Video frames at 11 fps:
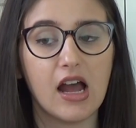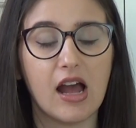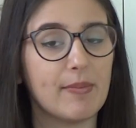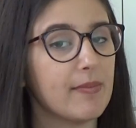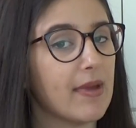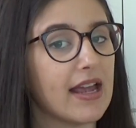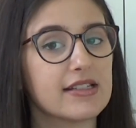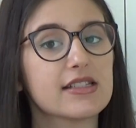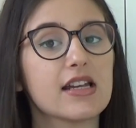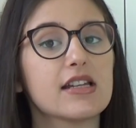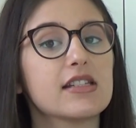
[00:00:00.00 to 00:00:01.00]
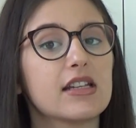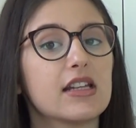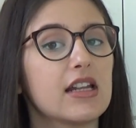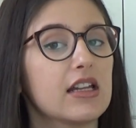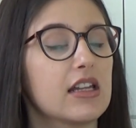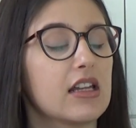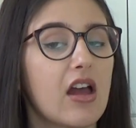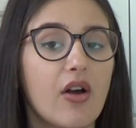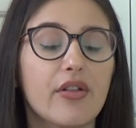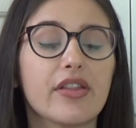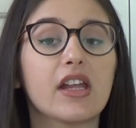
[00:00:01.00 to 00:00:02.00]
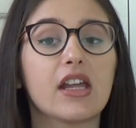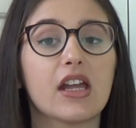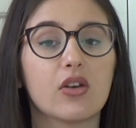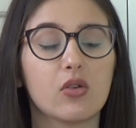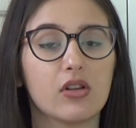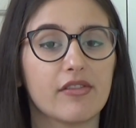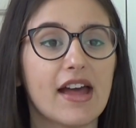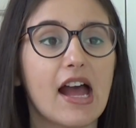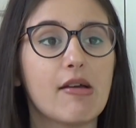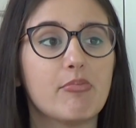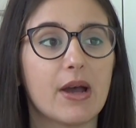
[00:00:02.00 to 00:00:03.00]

I'm exercising and eating healthy and all of that,